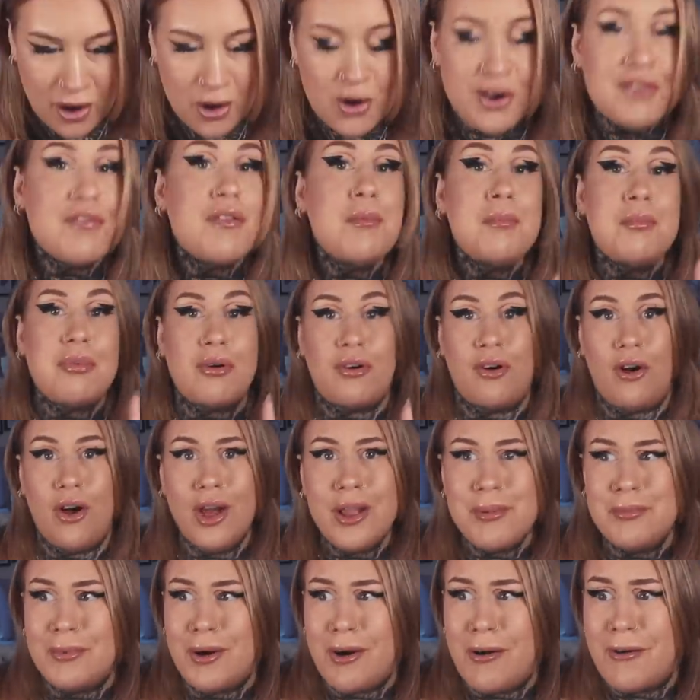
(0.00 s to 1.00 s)
got it from
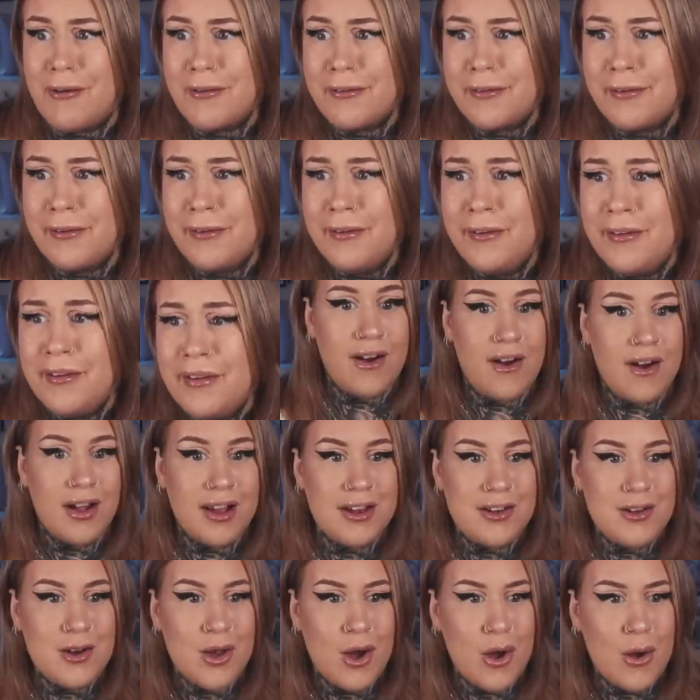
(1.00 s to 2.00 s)
Primark. I
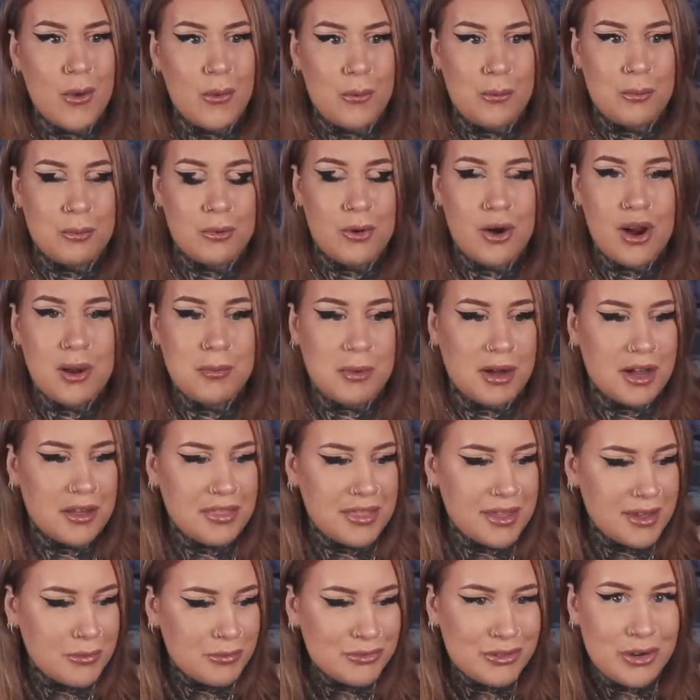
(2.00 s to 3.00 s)
know, Primark. I
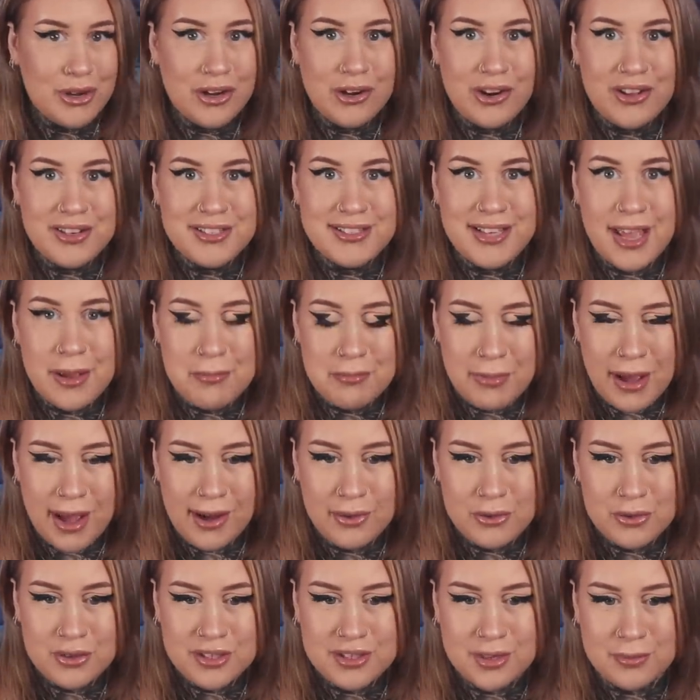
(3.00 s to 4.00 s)
think it was only like
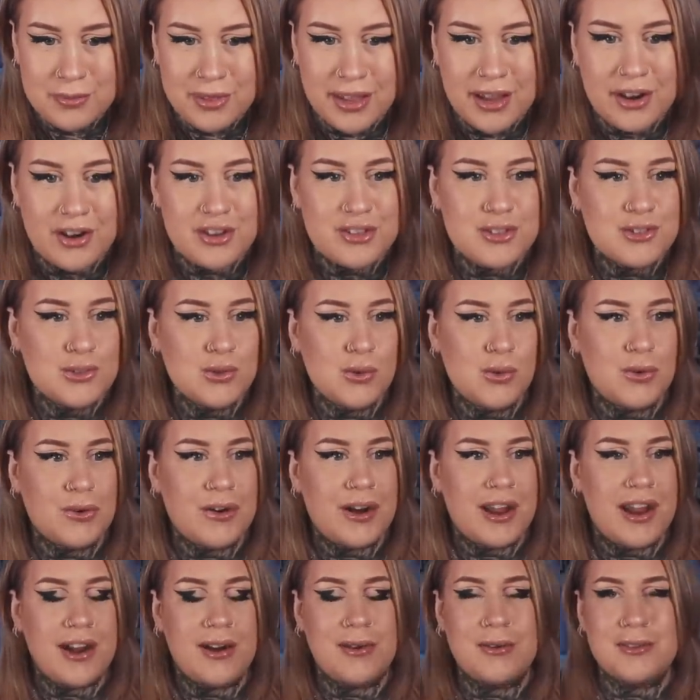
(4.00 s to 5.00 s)
£10 or something. And I saw
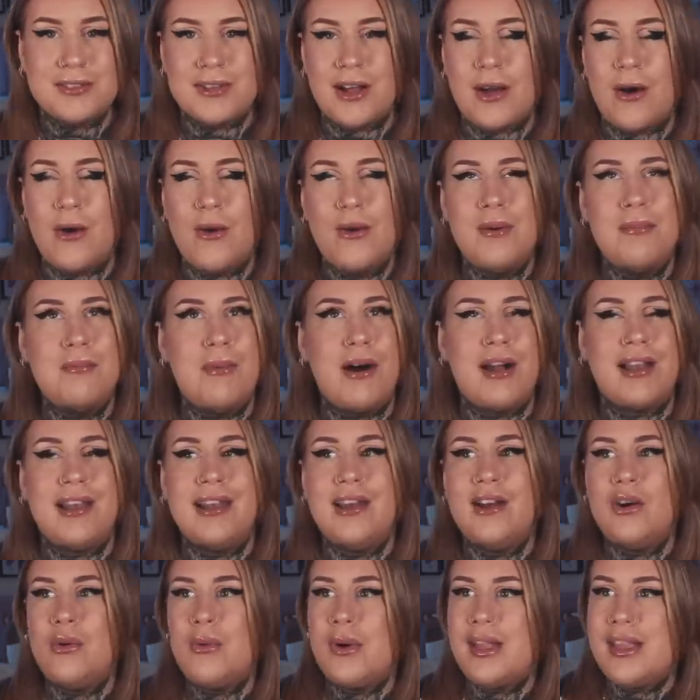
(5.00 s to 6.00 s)
it and I was like, oh, my
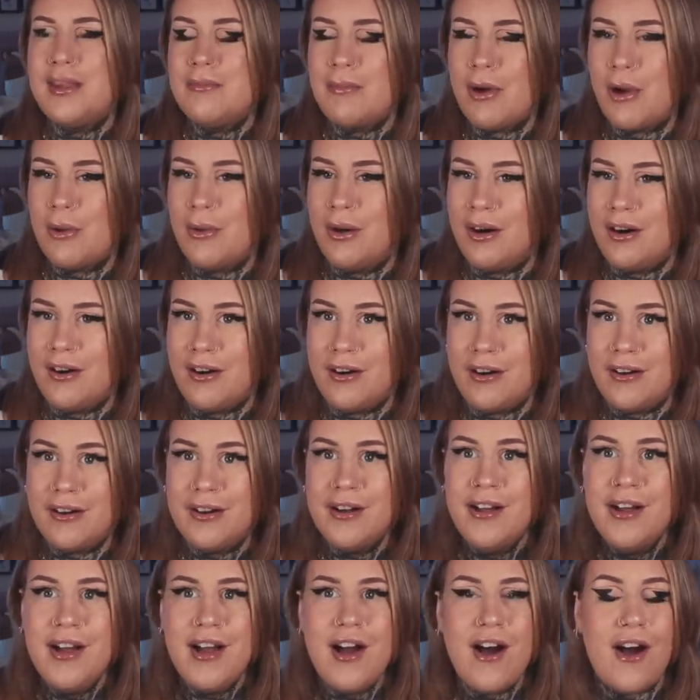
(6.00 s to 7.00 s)
little emo heart.
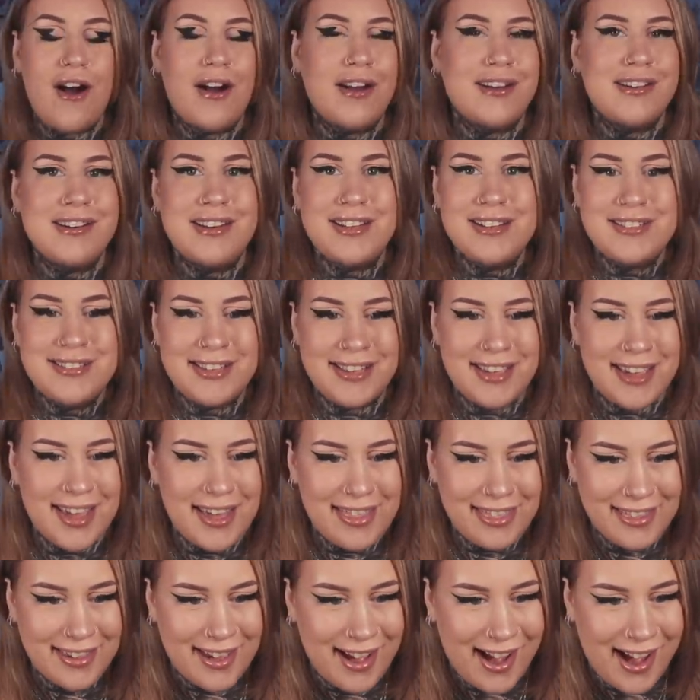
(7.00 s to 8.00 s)
I need to
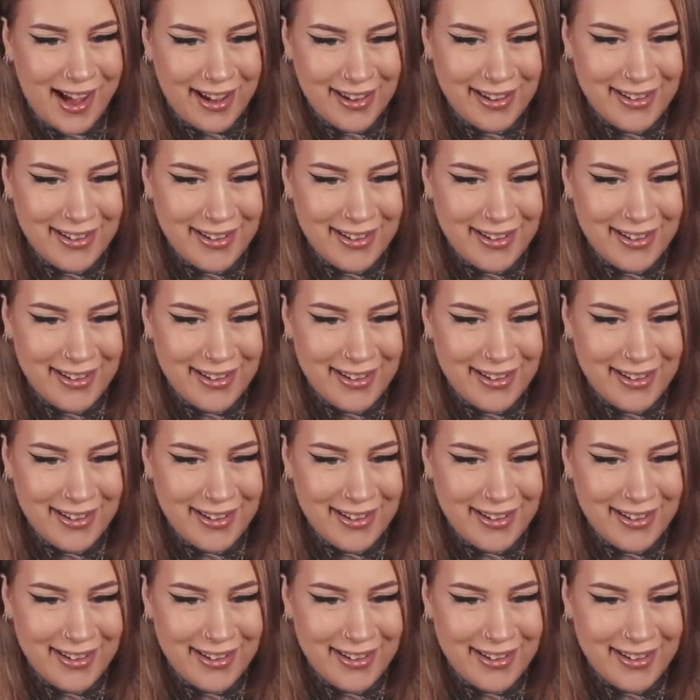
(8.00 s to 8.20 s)
get that.